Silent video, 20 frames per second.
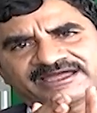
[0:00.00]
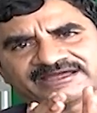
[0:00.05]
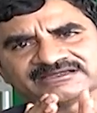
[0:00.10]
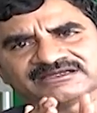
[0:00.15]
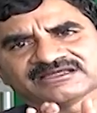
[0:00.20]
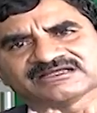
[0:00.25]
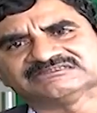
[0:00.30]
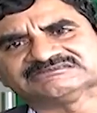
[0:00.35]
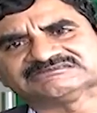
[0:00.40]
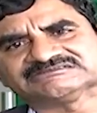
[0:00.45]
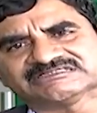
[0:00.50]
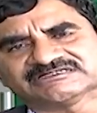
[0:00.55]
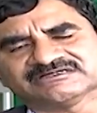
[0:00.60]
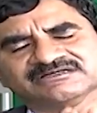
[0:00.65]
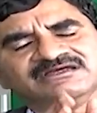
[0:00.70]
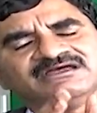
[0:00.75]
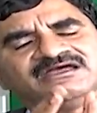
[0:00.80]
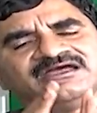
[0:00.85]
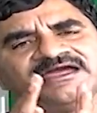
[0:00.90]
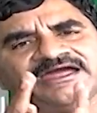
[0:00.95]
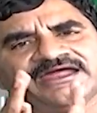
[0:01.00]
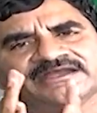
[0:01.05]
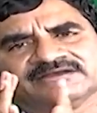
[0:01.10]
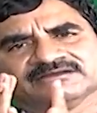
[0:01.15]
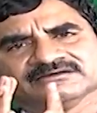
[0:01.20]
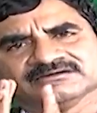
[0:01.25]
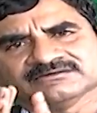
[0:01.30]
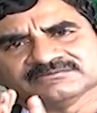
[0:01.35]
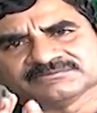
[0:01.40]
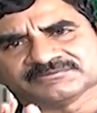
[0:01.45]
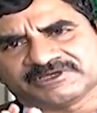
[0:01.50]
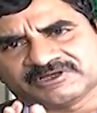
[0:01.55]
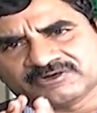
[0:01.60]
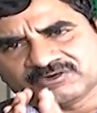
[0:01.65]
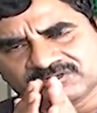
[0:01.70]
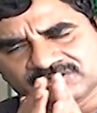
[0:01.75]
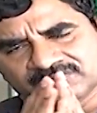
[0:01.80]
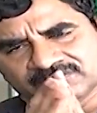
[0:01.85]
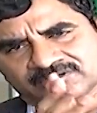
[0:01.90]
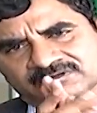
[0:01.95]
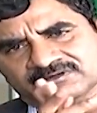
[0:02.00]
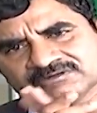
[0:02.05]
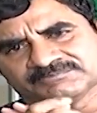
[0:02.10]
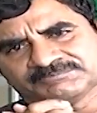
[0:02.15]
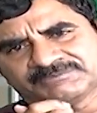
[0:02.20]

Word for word: agriculture, and uh, you know uh,